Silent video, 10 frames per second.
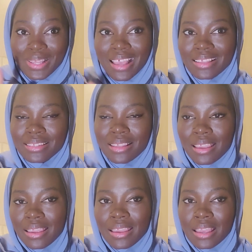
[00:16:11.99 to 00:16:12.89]
Be like,
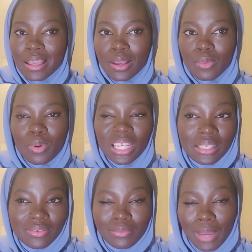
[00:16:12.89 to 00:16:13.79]
say, what
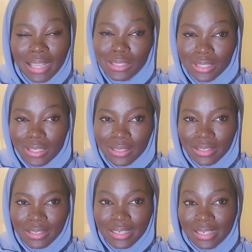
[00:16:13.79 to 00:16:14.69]
if my
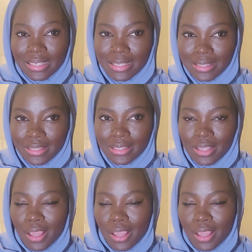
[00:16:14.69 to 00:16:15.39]
Jannah is